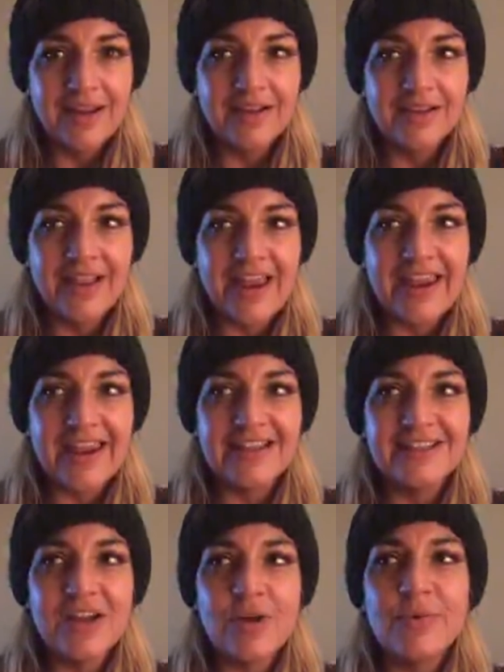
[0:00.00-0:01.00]
Like,
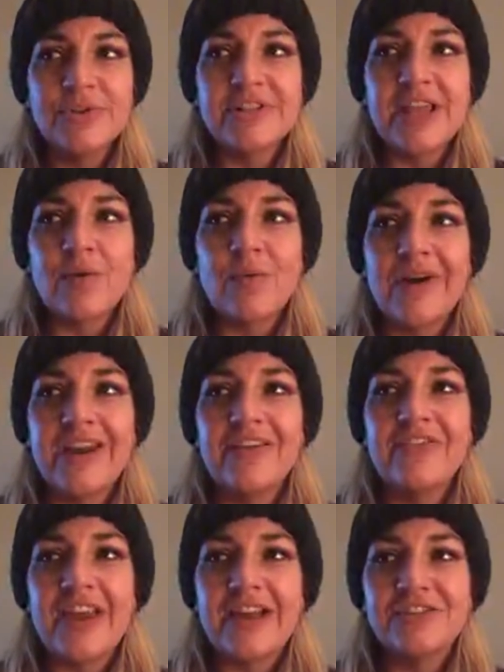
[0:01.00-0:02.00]
it's almost like, what
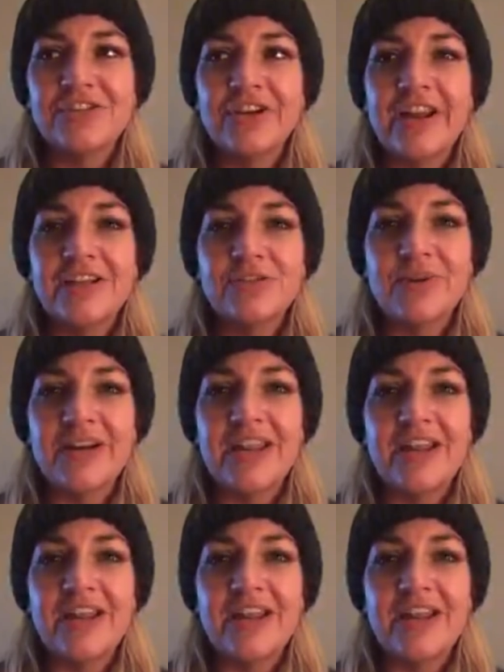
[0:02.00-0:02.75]
if yesterday's reading,